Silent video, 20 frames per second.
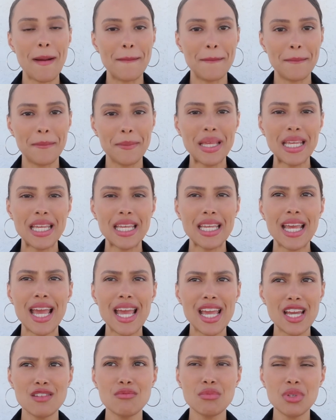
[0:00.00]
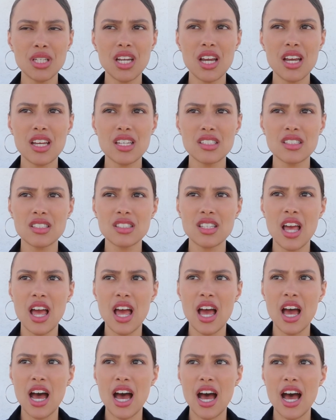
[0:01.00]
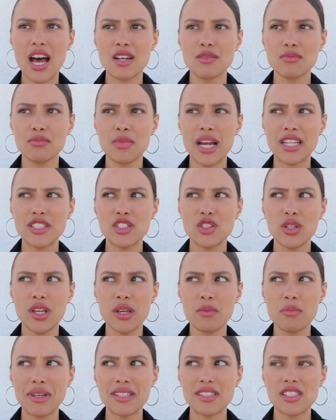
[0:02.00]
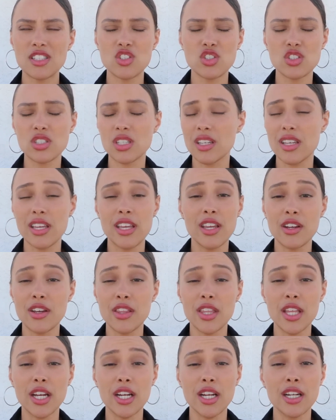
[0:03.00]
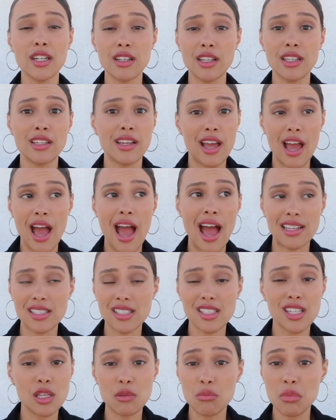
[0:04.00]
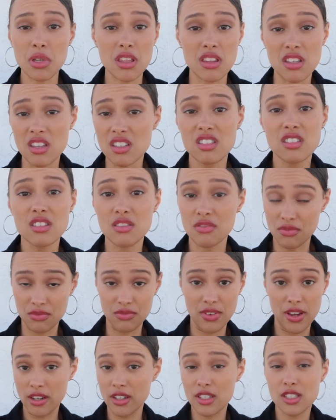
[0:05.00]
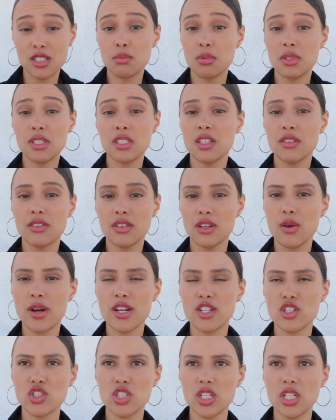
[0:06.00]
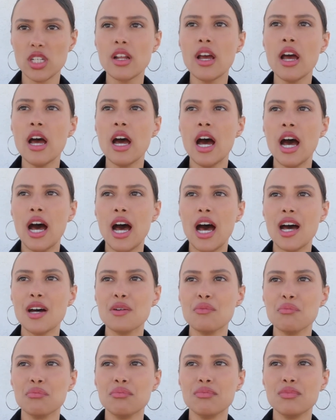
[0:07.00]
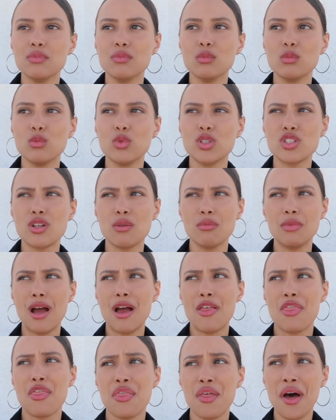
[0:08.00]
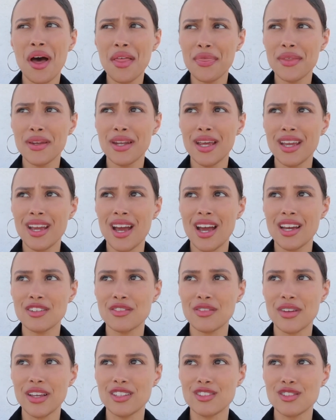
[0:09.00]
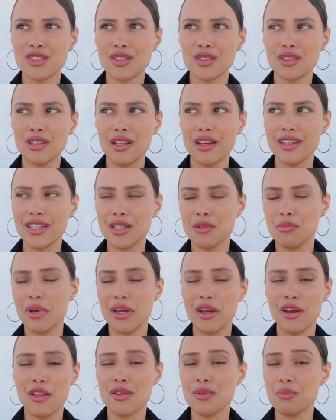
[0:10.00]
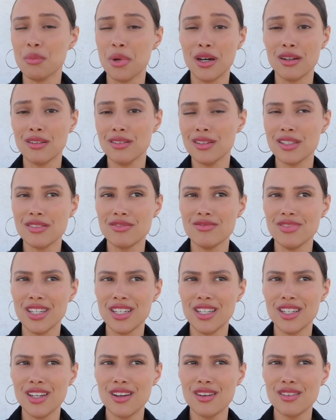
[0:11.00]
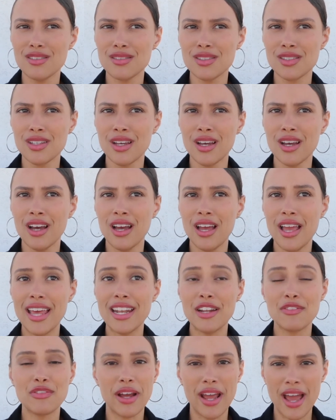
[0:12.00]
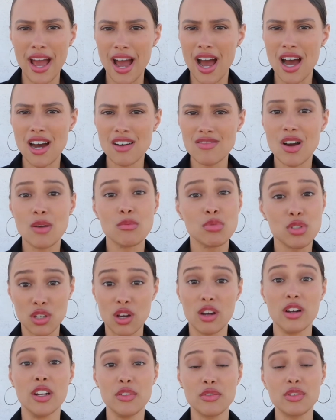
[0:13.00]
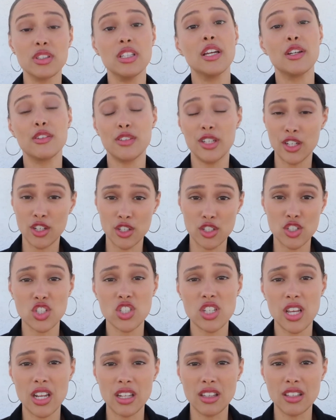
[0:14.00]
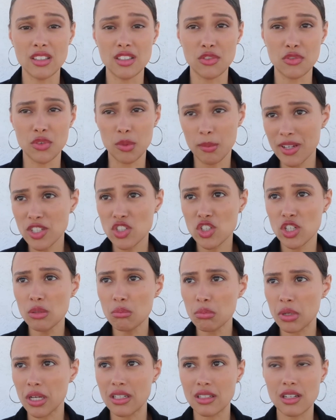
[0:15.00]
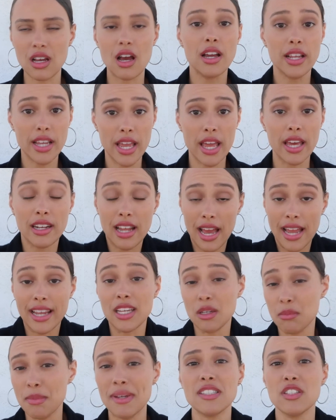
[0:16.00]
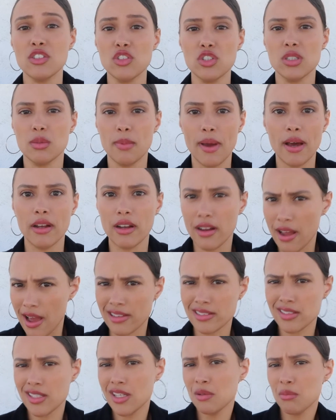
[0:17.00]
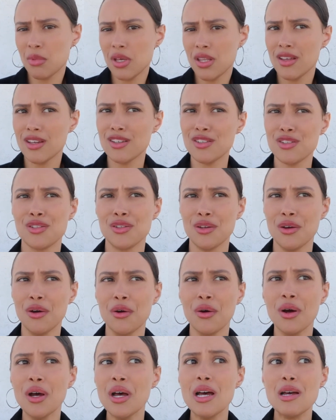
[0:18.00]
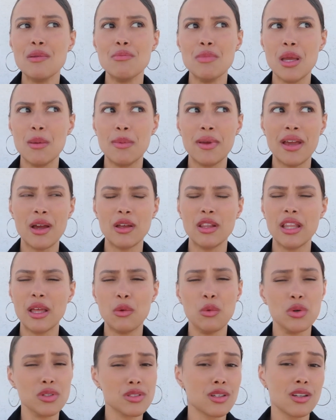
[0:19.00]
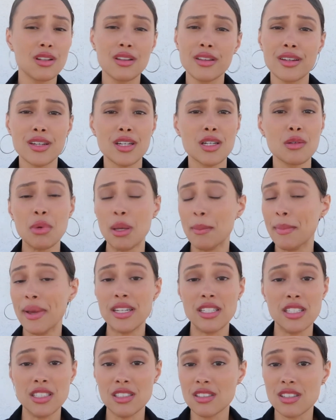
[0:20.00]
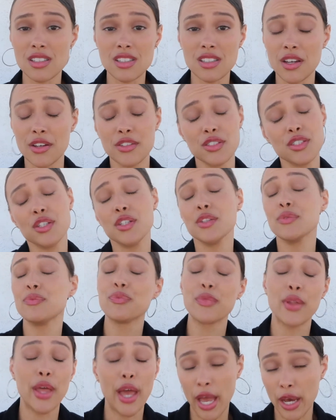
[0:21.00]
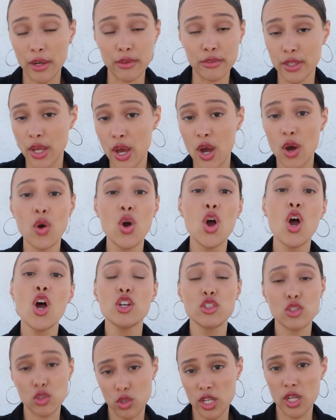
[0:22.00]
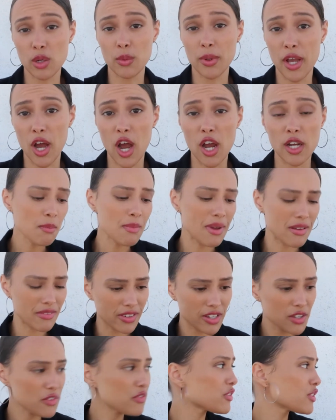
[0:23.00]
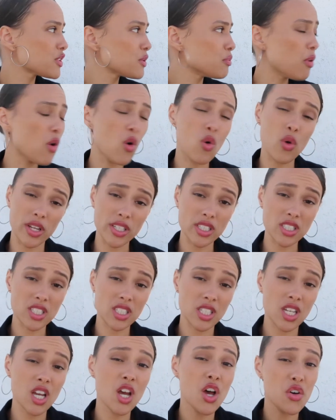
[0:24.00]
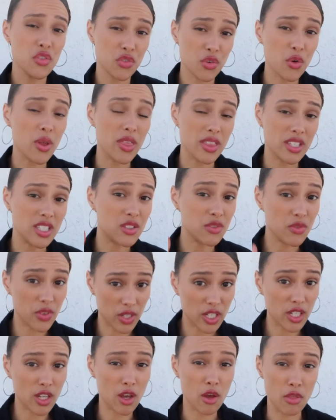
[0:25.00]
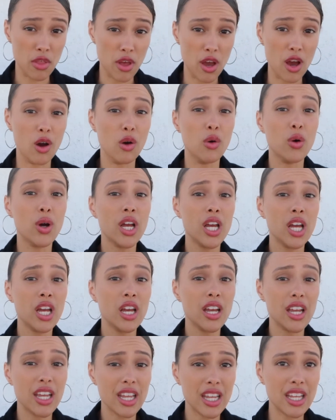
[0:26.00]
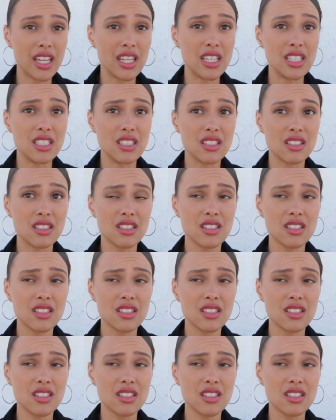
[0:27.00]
me, and because I do get messages like here and there like asking me this very specific question, which I thought that I kind of answered like in my other modeling videos, and if I have, I'm sorry for like regurgitating this information, but again, I get messages about it asking me this, so maybe I like wasn't clear, maybe I didn't discuss it, I don't know. So here we are. My very first point for this video though is